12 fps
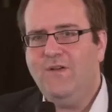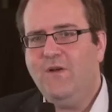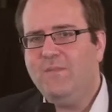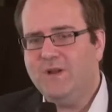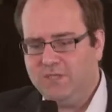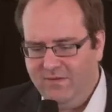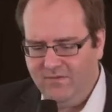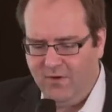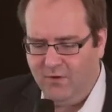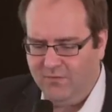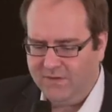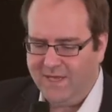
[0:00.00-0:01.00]
were very much
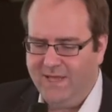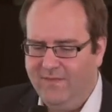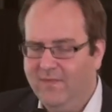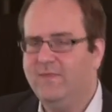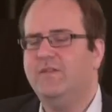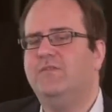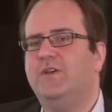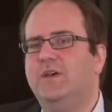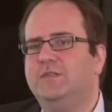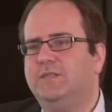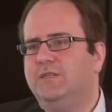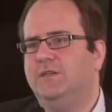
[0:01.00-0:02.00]
involved in the
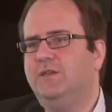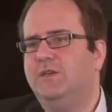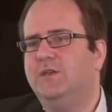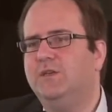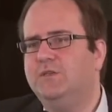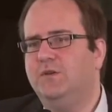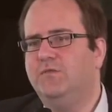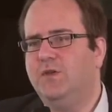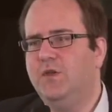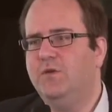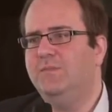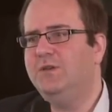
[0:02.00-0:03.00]
first sort of
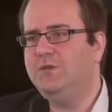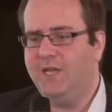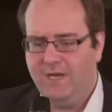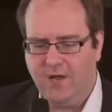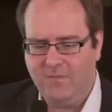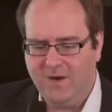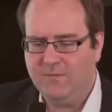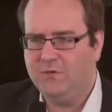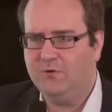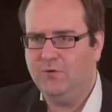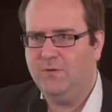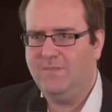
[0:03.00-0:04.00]
human genome, and I'm
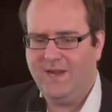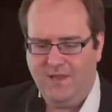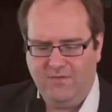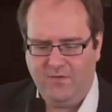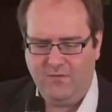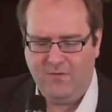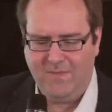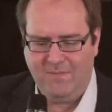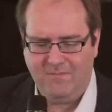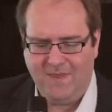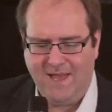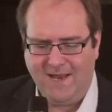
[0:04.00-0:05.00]
sure that many of you
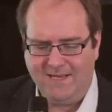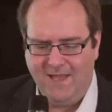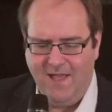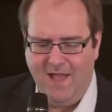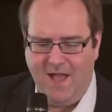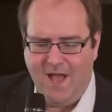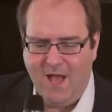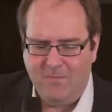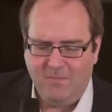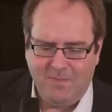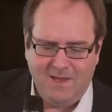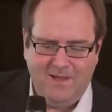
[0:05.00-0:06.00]
remember that.
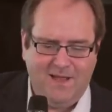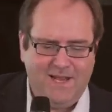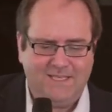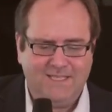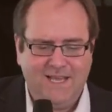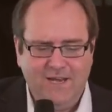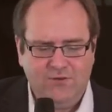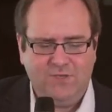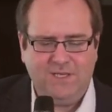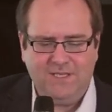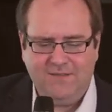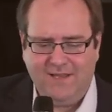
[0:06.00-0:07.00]
It's
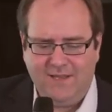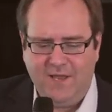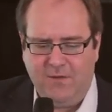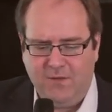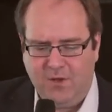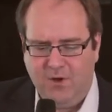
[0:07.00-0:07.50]
interesting to think, the